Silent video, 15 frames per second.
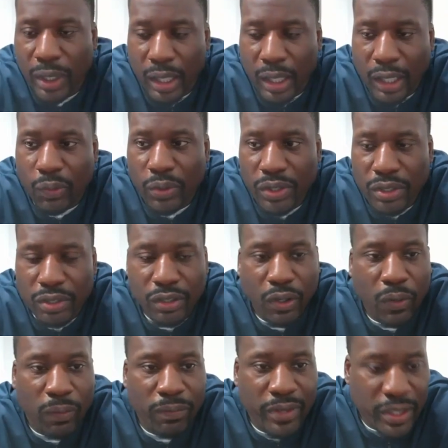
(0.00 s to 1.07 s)
when you
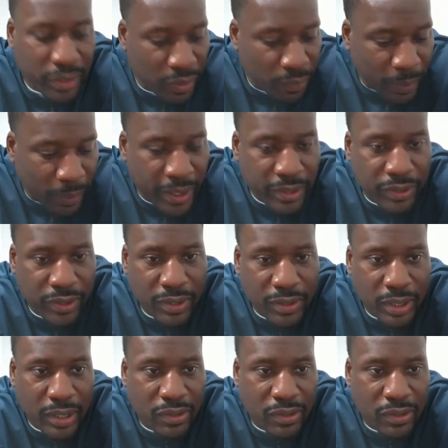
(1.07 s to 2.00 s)
go visit places,